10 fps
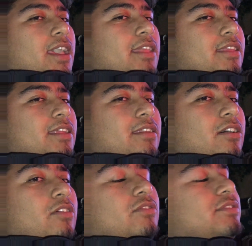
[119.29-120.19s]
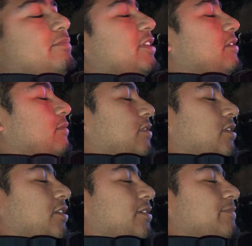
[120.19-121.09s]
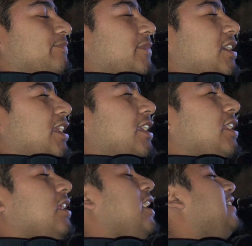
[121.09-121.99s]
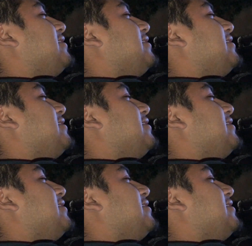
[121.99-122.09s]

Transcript: And then, oh, it's a McDouble. Um, can I get a